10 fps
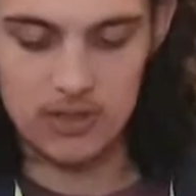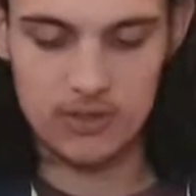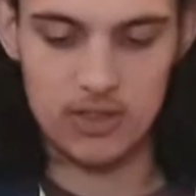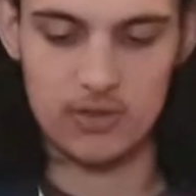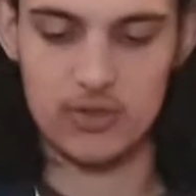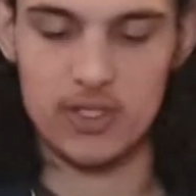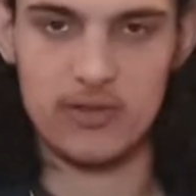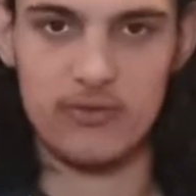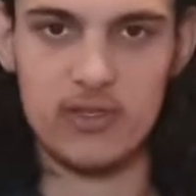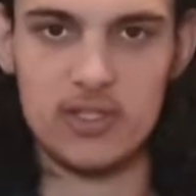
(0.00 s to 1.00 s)
So
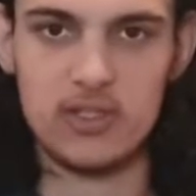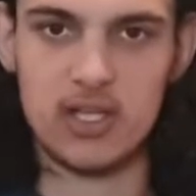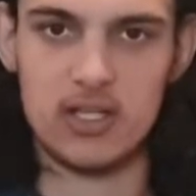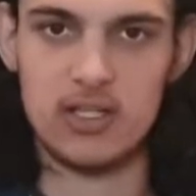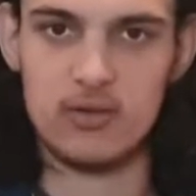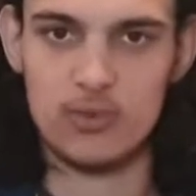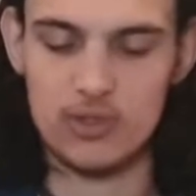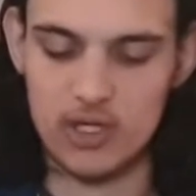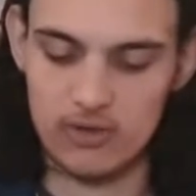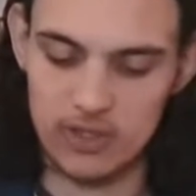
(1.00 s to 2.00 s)
the first thing I did, which
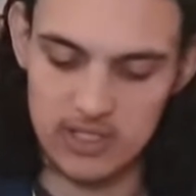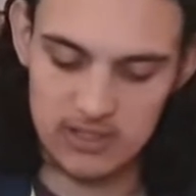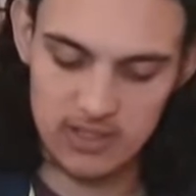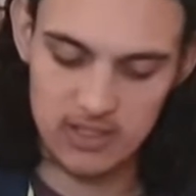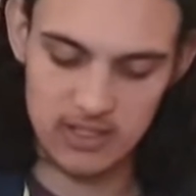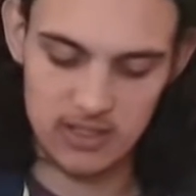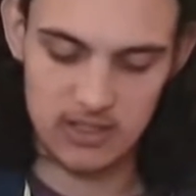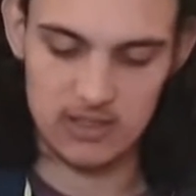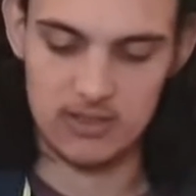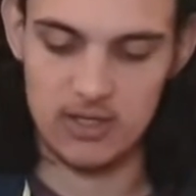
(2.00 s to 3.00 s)
you can already see here,
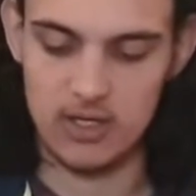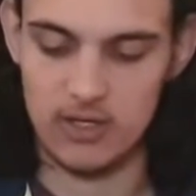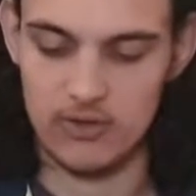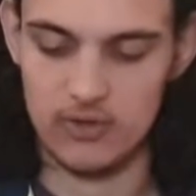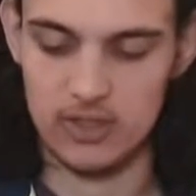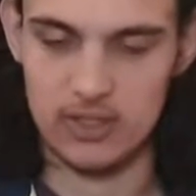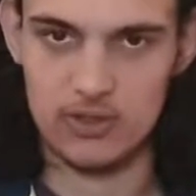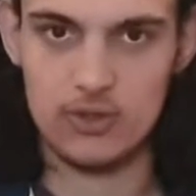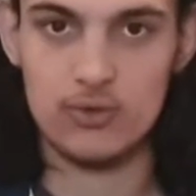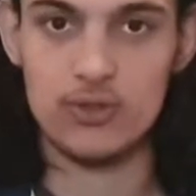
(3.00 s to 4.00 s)
is the
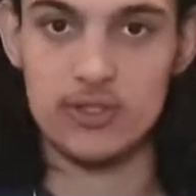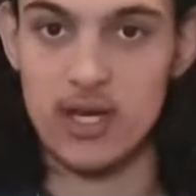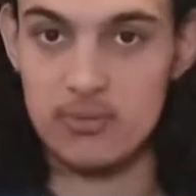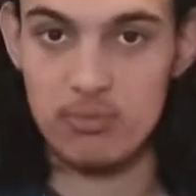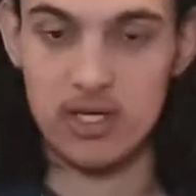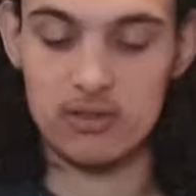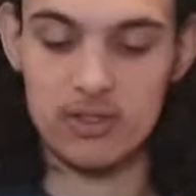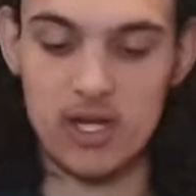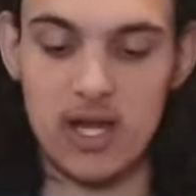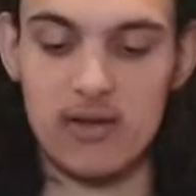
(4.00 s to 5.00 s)
two side
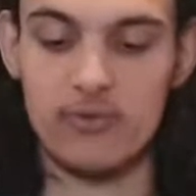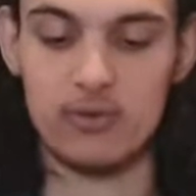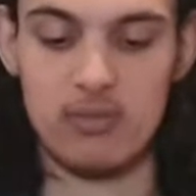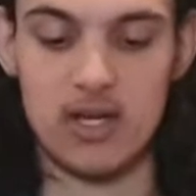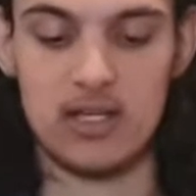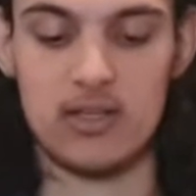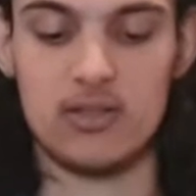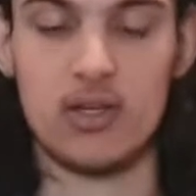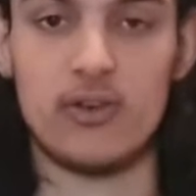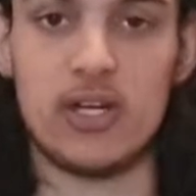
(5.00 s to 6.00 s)
panels I have on my
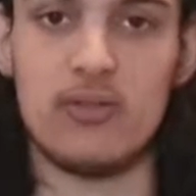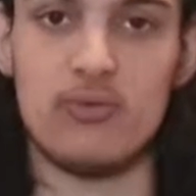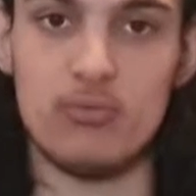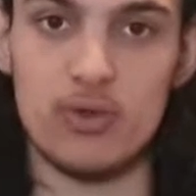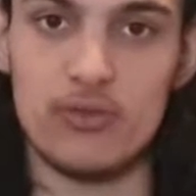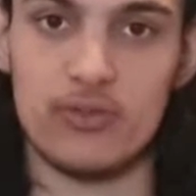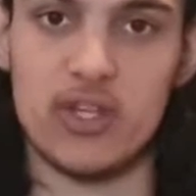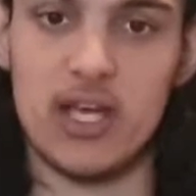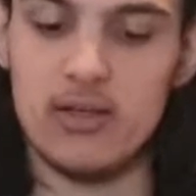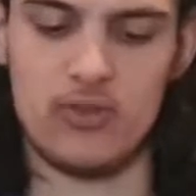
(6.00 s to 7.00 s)
case. I already removed
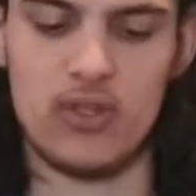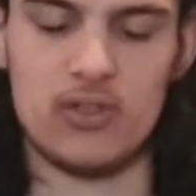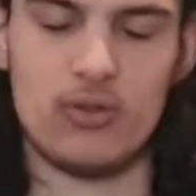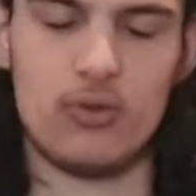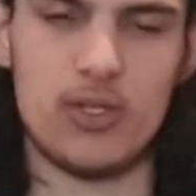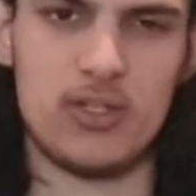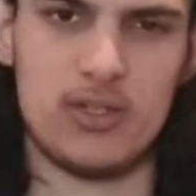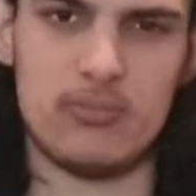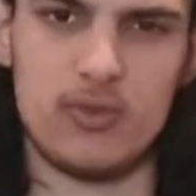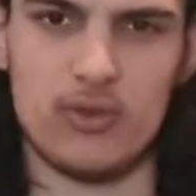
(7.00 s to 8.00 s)
that. There's always
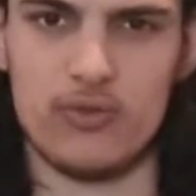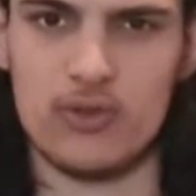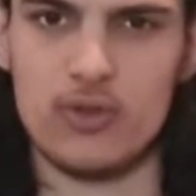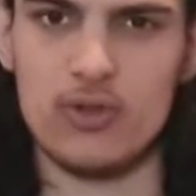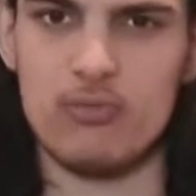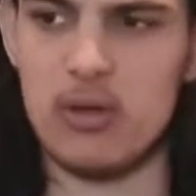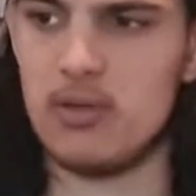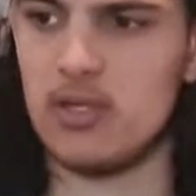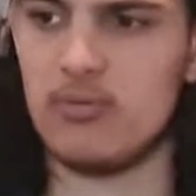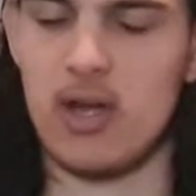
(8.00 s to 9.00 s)
some sort of screw,
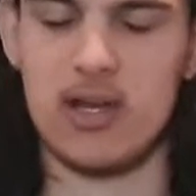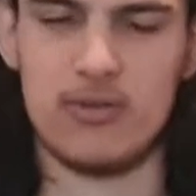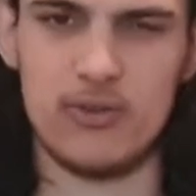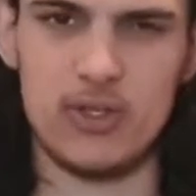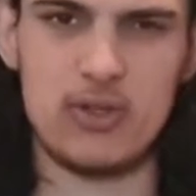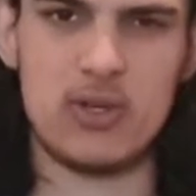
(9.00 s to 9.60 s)
maybe, I know the newer